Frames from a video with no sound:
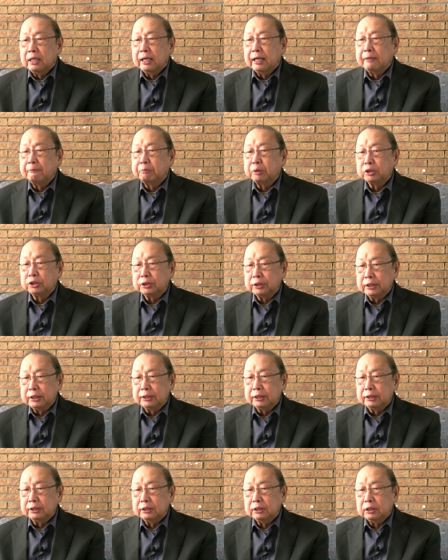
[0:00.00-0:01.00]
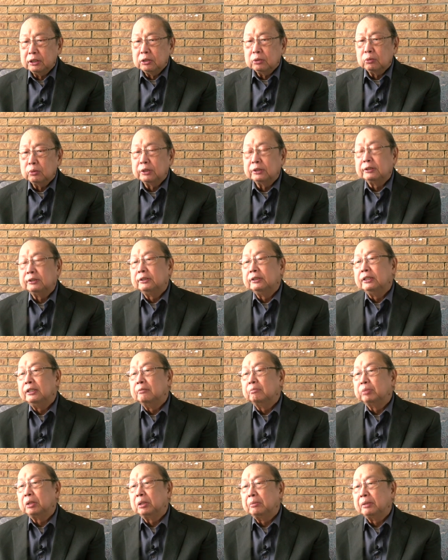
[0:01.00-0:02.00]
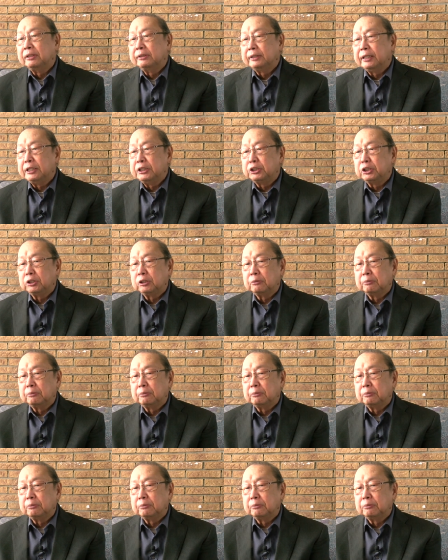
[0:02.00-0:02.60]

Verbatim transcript: and proceeded with the implementation